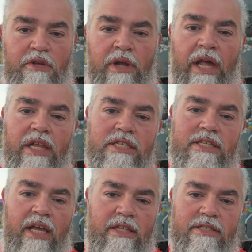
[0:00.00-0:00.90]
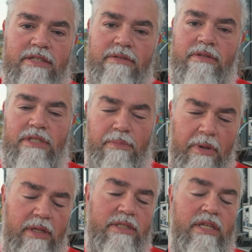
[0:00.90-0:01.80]
the United States,
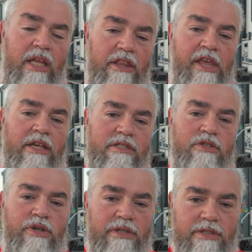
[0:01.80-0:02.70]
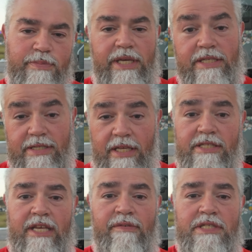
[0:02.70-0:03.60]
typically staying at Thousand Trails because it
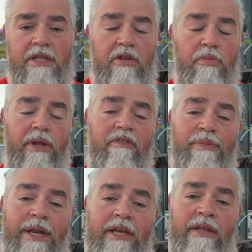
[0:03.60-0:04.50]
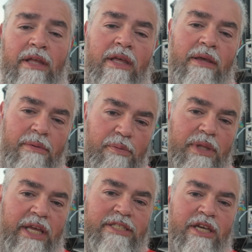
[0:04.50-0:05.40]
can save us a little bit of money, but
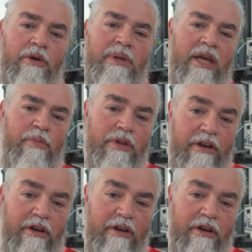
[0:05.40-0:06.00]
we like to go meet up